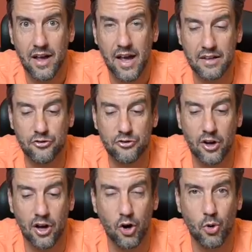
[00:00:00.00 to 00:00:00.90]
And
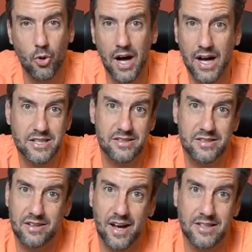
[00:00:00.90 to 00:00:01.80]
so I
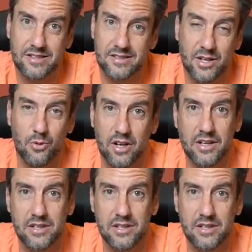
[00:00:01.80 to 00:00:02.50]
just I just think we're going to